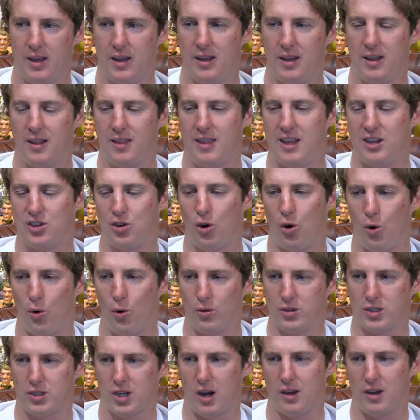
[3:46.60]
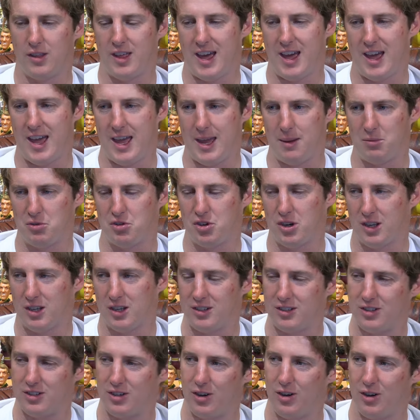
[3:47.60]
There's also the hamstring
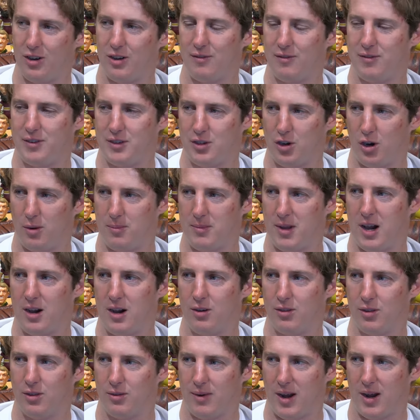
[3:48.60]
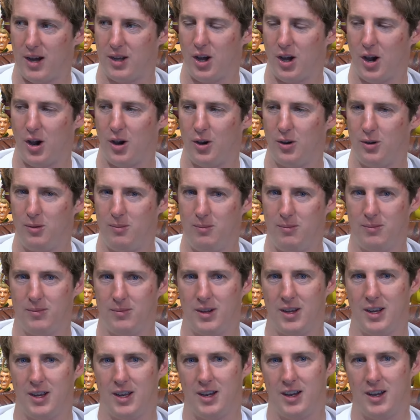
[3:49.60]
concern for Dom Young on the run home.
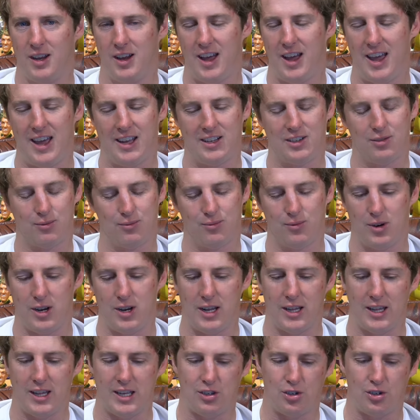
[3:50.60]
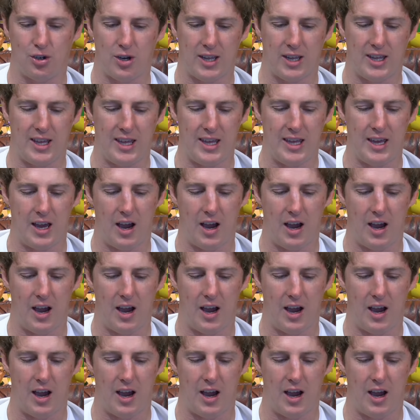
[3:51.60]
It's really tricky.